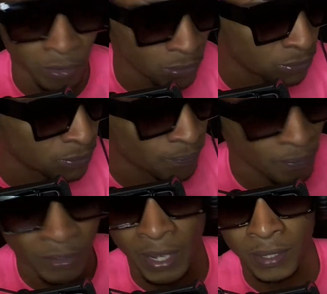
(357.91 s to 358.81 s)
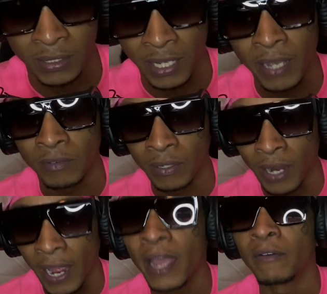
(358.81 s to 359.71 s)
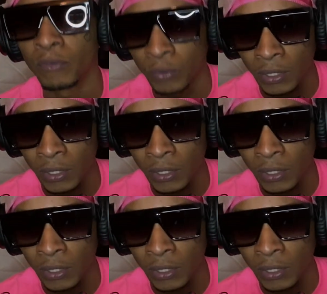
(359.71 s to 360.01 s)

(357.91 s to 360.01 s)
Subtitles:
know, because I have a real